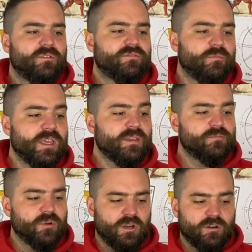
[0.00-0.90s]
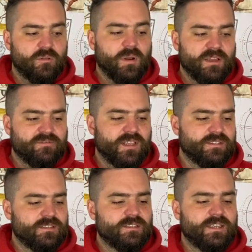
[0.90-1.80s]
For me, a lot of the Black
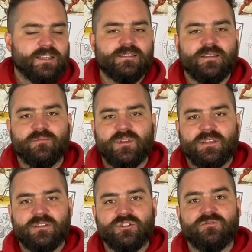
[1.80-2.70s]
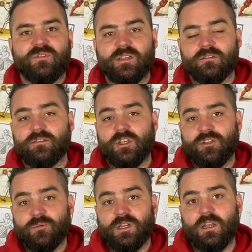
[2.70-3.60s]
Fencers, you're getting something that just feels
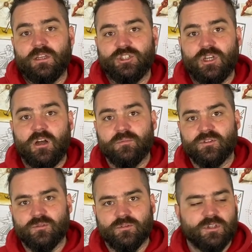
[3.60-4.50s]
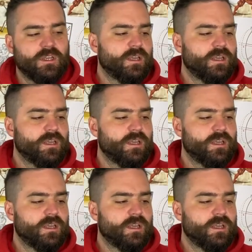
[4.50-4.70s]
genuinely like a sharp sword.